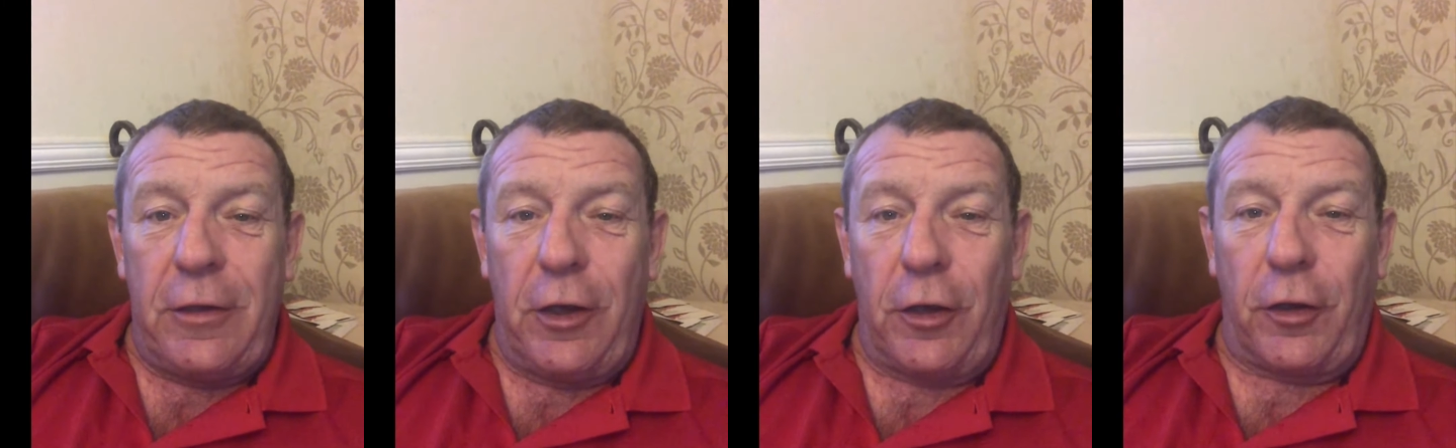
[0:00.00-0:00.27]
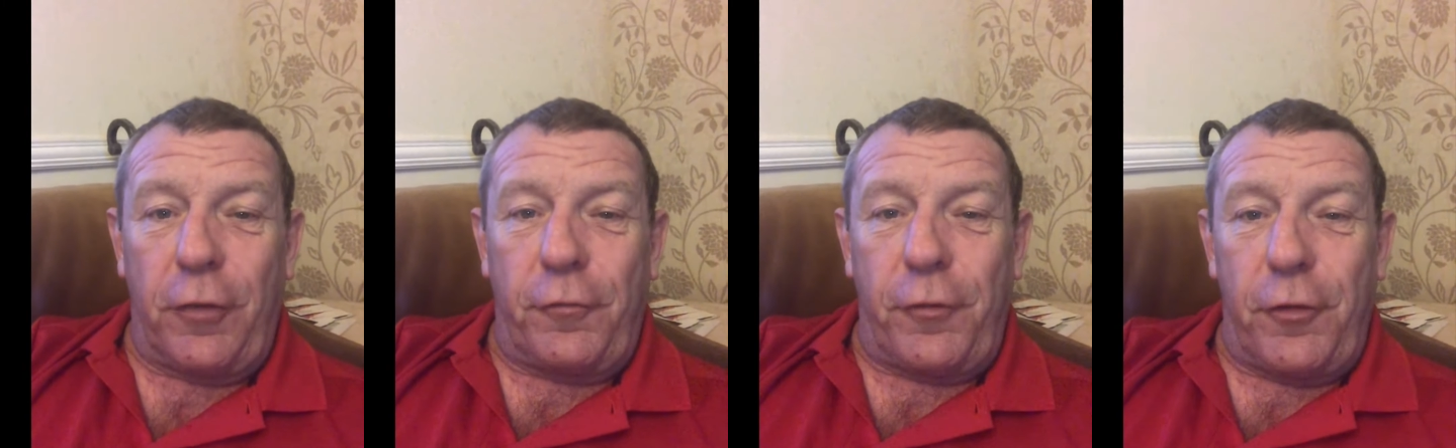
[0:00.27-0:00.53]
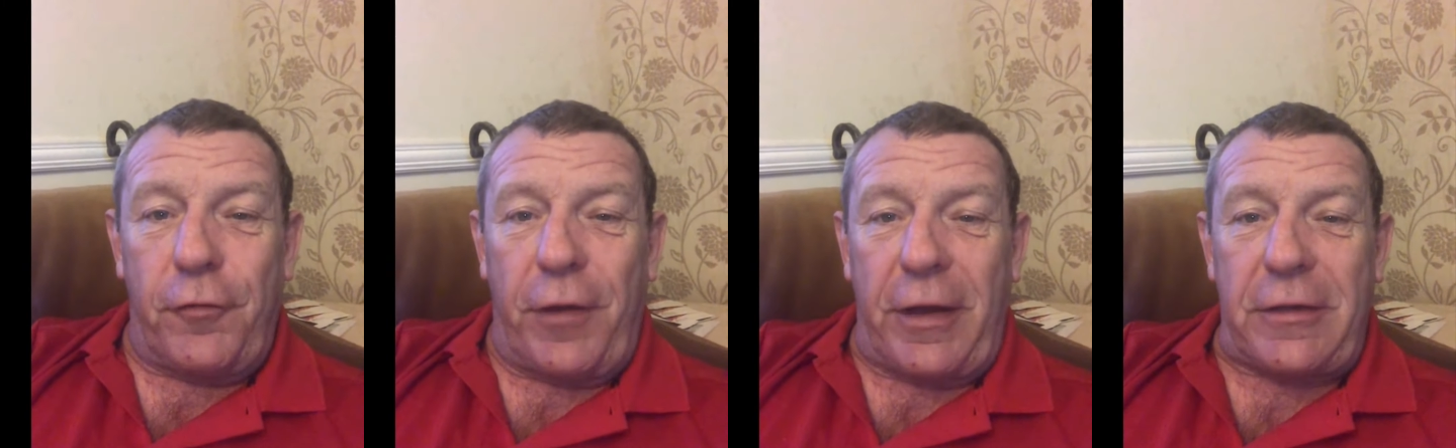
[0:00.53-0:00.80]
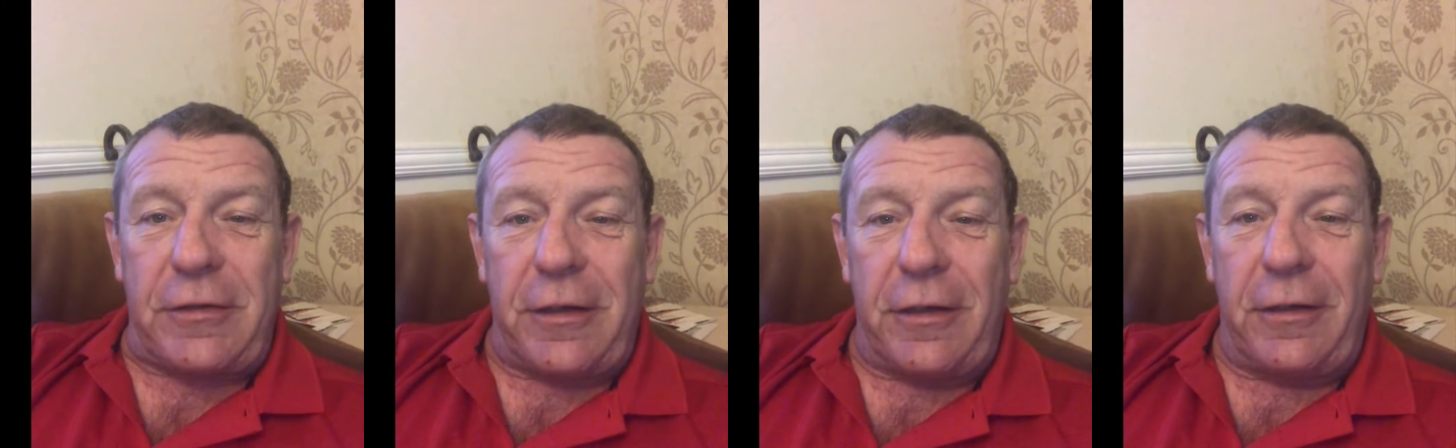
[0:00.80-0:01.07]
good few
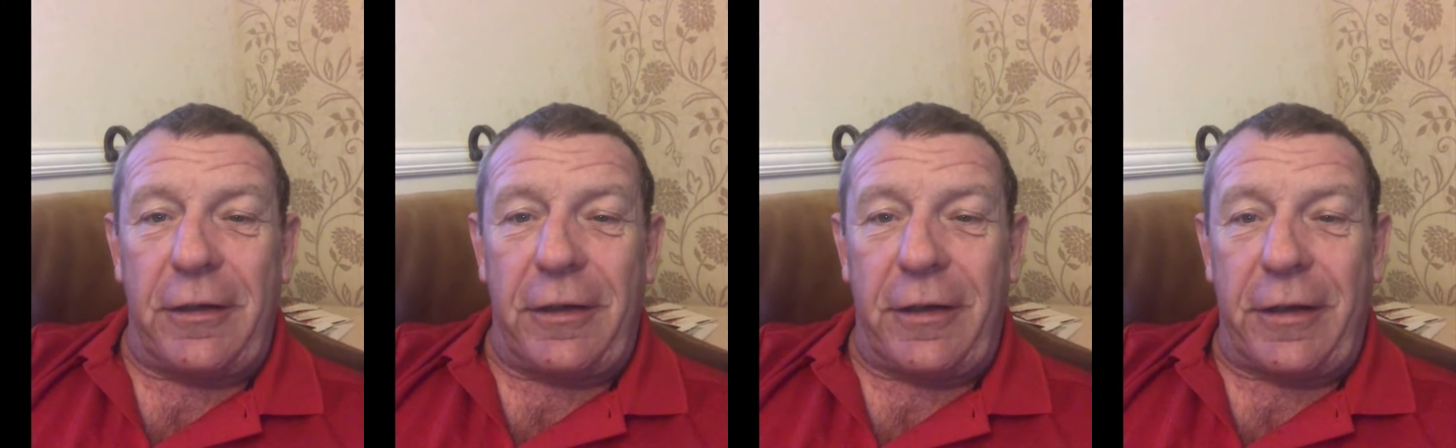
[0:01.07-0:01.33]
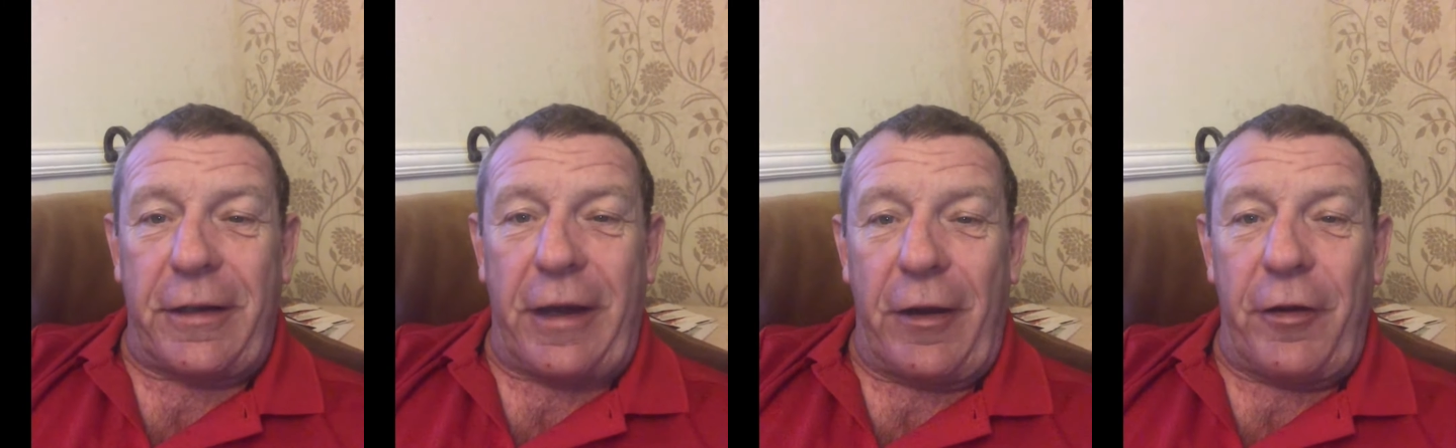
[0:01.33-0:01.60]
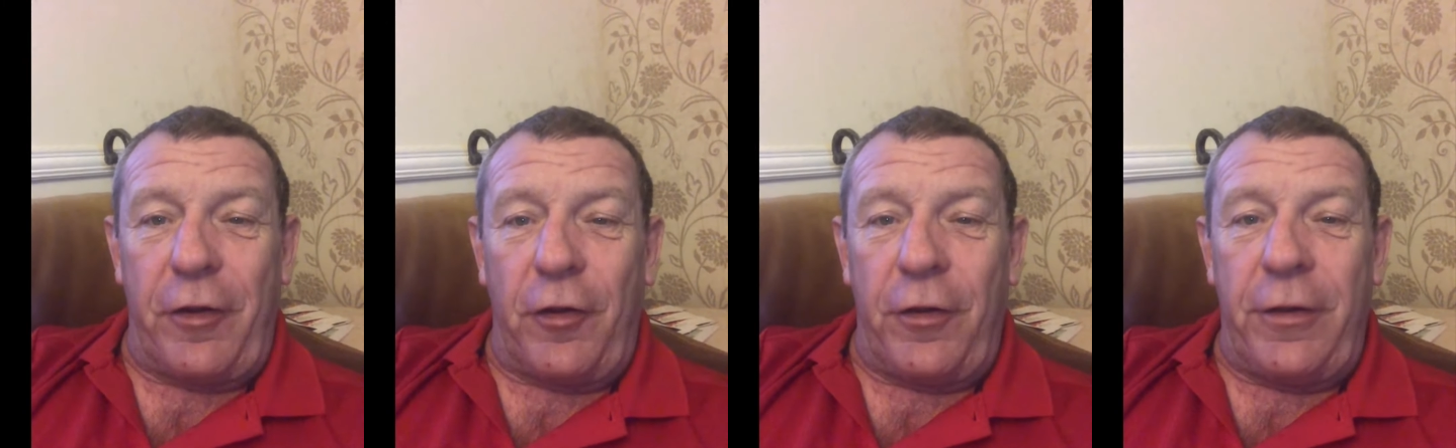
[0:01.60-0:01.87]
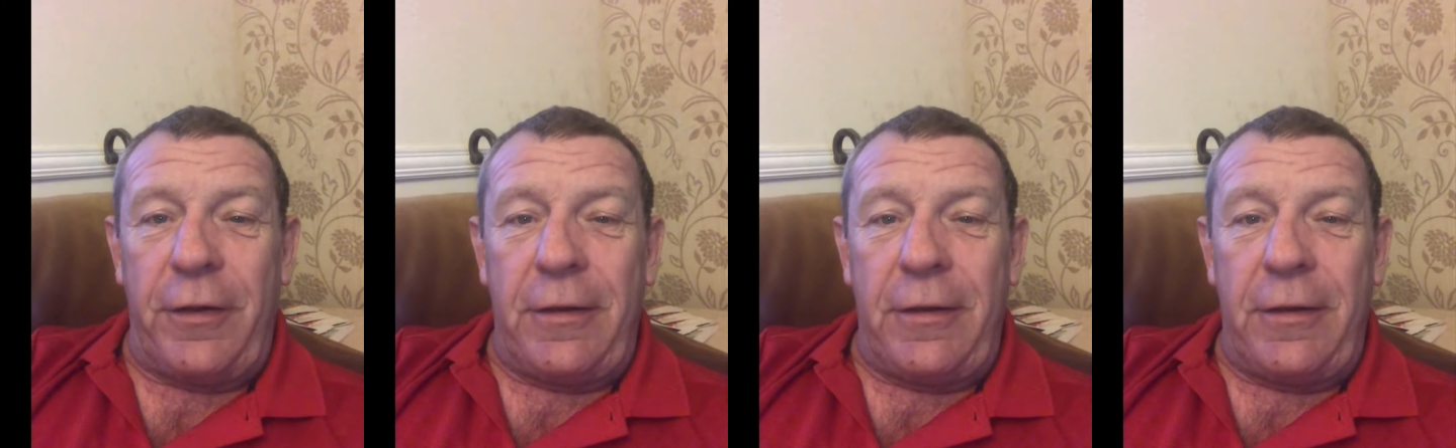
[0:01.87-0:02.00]
drinks and a carry on.